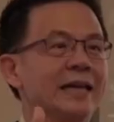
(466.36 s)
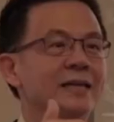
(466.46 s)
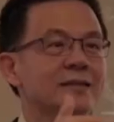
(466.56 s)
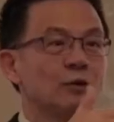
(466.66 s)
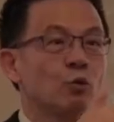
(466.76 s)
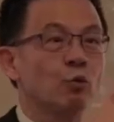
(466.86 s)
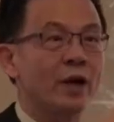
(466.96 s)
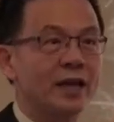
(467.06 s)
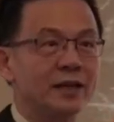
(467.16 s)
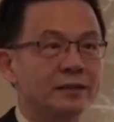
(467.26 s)
is the
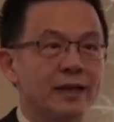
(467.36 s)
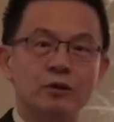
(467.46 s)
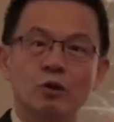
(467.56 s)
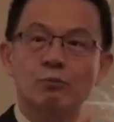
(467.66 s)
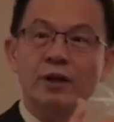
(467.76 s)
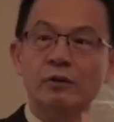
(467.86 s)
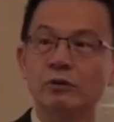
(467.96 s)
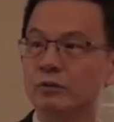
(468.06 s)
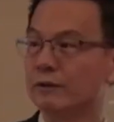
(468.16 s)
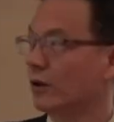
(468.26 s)
way that your brain
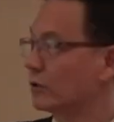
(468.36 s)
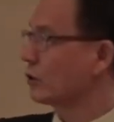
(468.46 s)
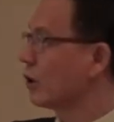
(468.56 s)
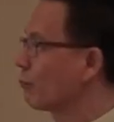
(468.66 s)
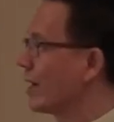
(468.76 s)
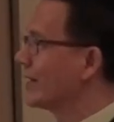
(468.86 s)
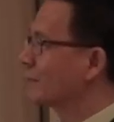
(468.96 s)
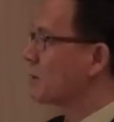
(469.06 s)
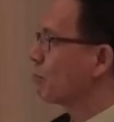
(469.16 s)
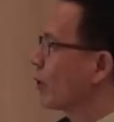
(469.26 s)
goes into default. So your brain
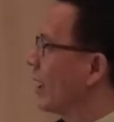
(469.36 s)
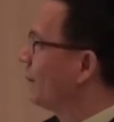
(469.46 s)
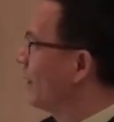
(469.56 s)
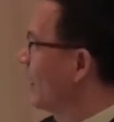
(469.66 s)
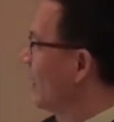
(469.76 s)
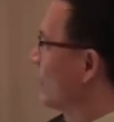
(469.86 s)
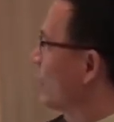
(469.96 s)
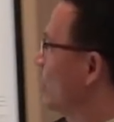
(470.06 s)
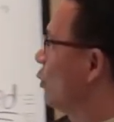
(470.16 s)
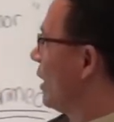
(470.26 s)
has been primed.
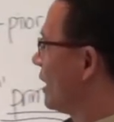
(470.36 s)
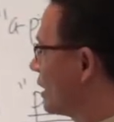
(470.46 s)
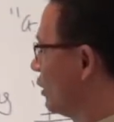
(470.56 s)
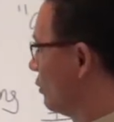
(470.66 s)
Q1,